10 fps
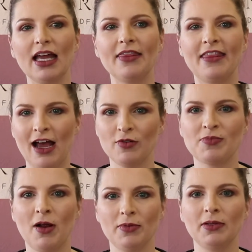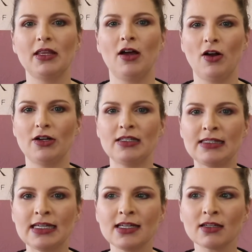That was probably the hardest
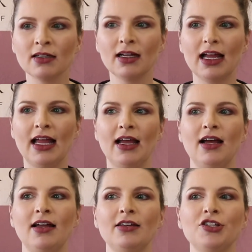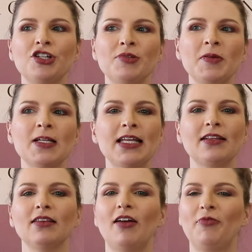thing, and just because I
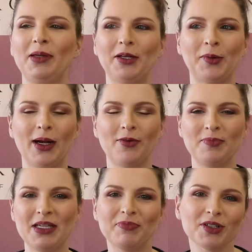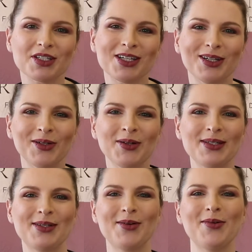love being around people too,
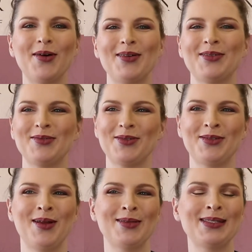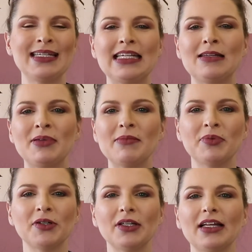so also just not seeing
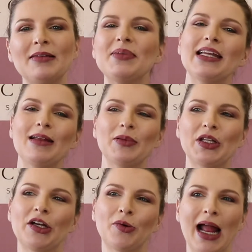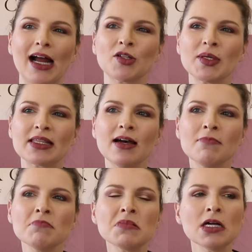people and being able to interact with
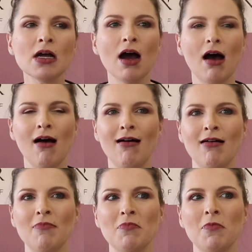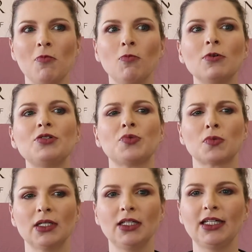them was
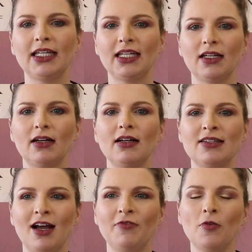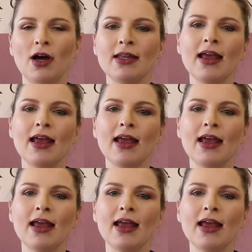really a tough one.